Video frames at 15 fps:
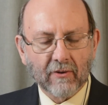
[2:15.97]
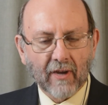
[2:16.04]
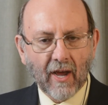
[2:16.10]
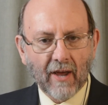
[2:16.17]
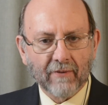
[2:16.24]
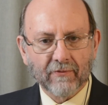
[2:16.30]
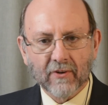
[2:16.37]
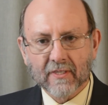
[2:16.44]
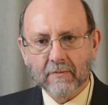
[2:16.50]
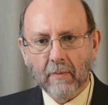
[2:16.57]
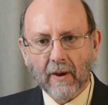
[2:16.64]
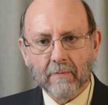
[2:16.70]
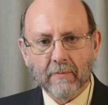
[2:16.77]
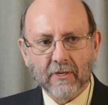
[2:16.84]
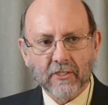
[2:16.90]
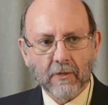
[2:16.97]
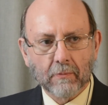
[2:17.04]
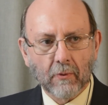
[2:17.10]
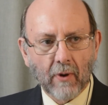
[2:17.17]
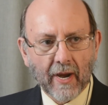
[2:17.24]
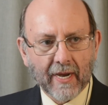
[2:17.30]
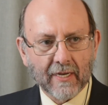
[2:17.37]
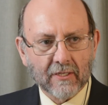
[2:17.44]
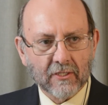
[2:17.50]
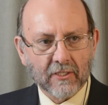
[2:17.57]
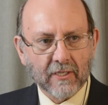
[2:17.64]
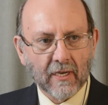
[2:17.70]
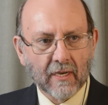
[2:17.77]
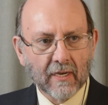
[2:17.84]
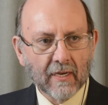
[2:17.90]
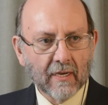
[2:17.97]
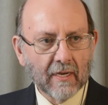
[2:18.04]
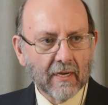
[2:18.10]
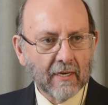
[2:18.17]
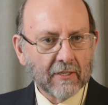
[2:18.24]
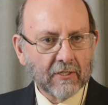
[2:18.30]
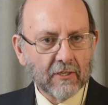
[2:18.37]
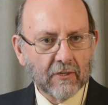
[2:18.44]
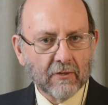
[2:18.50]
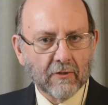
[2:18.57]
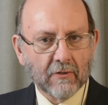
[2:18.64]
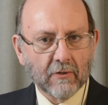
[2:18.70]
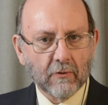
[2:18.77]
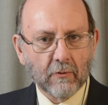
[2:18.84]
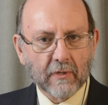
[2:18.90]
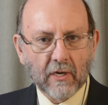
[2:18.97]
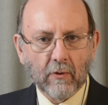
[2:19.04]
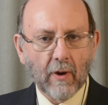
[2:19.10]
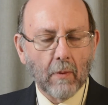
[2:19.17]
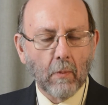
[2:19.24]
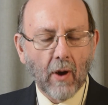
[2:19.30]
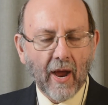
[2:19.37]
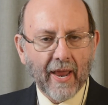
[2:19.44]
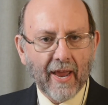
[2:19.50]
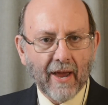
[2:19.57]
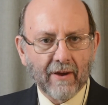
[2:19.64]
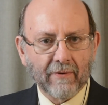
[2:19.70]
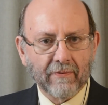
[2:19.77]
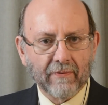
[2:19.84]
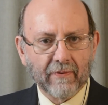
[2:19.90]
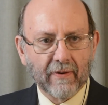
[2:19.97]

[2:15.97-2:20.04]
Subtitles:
conference by Bishop Raines, to UMYF,